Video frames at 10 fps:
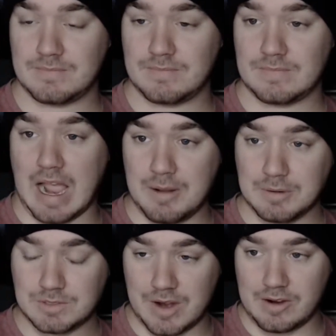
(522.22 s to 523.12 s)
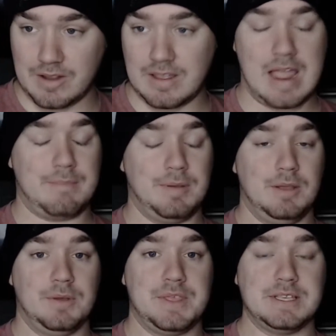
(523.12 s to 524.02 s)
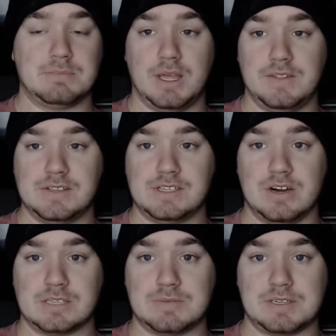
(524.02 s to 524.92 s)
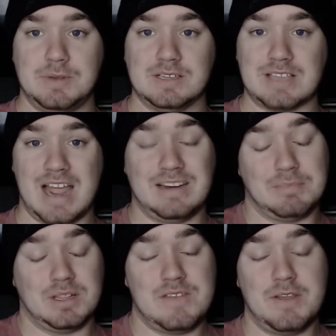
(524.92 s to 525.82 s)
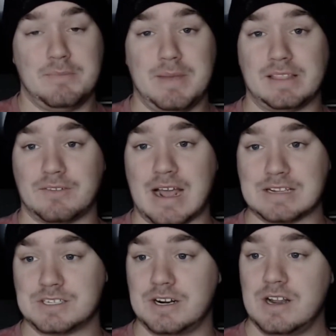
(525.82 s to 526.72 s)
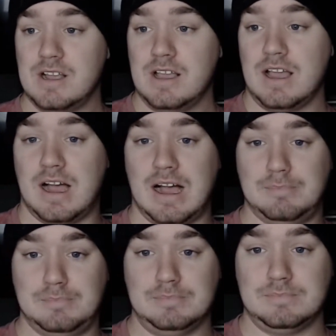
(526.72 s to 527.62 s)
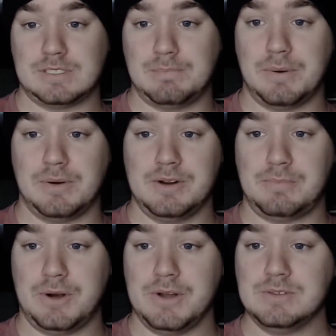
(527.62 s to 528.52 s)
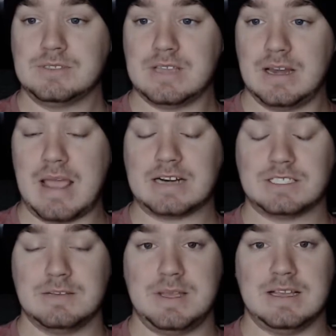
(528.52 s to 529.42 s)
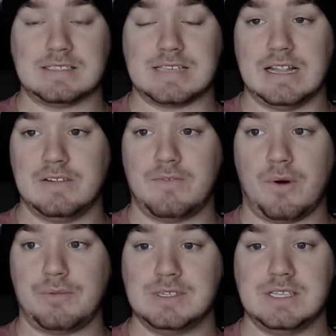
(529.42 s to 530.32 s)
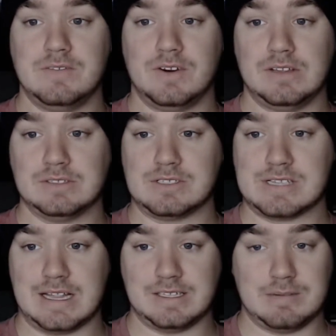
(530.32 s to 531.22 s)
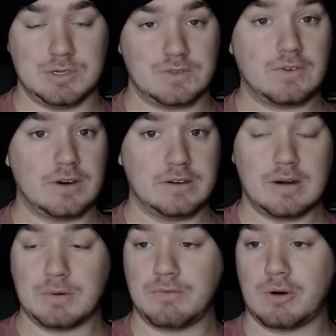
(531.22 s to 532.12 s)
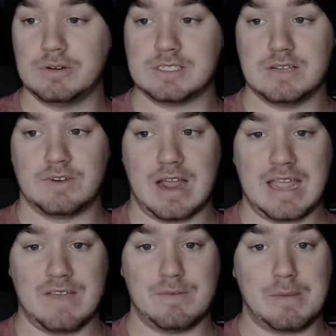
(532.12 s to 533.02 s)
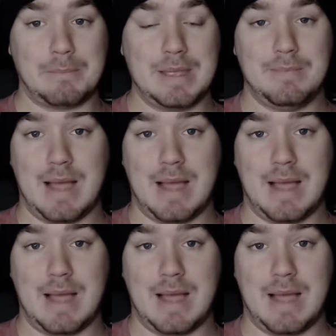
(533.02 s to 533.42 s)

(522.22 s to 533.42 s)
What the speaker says: I was very happy with his play this year, especially because I didn't believe he'd make the roster. To produce and actually be a solid 4th receiver, those are solid numbers for number 4 receiver. I gave him a B-.